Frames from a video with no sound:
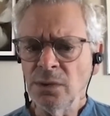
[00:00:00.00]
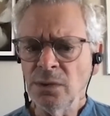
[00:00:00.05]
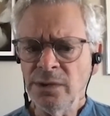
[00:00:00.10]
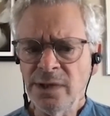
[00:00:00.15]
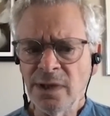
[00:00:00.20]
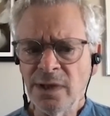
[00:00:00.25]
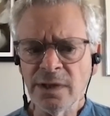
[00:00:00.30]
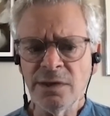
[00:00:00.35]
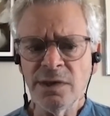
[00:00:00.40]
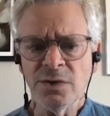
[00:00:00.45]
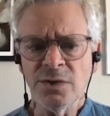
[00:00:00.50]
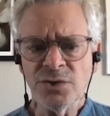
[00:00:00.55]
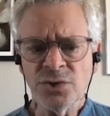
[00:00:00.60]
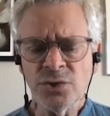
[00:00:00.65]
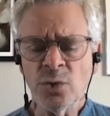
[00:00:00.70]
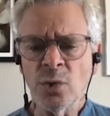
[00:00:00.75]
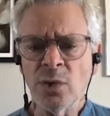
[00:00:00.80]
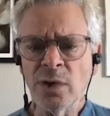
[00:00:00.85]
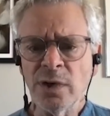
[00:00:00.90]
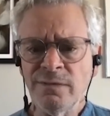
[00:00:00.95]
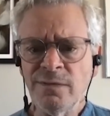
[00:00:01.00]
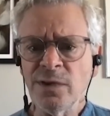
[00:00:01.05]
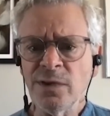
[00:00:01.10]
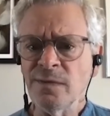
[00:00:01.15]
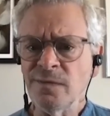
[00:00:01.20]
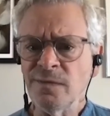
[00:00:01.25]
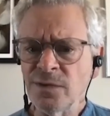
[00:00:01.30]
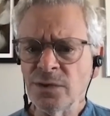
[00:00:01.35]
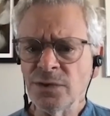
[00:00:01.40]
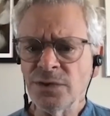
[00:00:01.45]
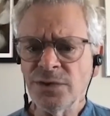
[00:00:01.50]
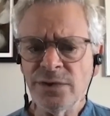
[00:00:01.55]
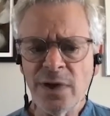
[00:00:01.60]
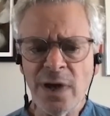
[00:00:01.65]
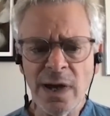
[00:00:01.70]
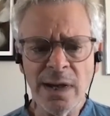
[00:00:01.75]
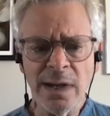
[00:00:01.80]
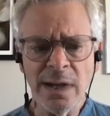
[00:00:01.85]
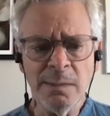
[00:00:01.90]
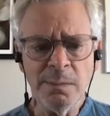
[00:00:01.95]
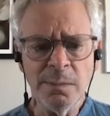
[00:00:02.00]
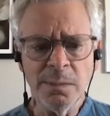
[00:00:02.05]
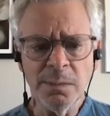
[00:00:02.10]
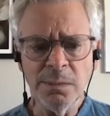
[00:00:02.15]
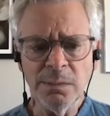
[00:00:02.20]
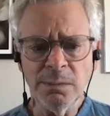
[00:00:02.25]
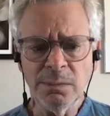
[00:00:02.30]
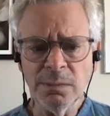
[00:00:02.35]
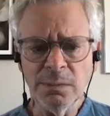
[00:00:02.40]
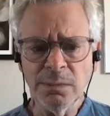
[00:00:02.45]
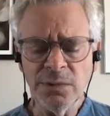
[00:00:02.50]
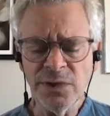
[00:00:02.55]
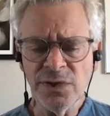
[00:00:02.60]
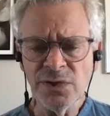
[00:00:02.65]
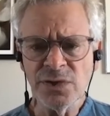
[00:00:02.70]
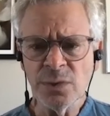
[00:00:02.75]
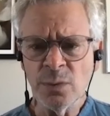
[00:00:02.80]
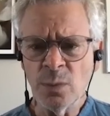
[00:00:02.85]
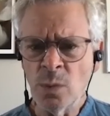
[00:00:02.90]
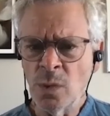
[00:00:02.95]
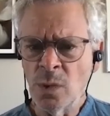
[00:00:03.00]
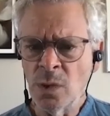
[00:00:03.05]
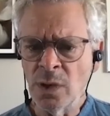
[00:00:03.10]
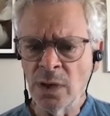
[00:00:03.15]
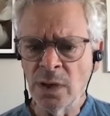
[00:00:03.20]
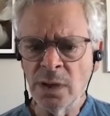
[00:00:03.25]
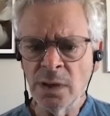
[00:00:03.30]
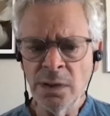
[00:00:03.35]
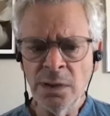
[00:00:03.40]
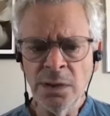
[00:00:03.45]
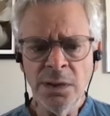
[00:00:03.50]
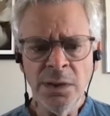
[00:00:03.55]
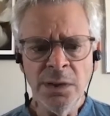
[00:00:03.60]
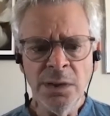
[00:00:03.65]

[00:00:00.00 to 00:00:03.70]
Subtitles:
telling their story for the first time since the war,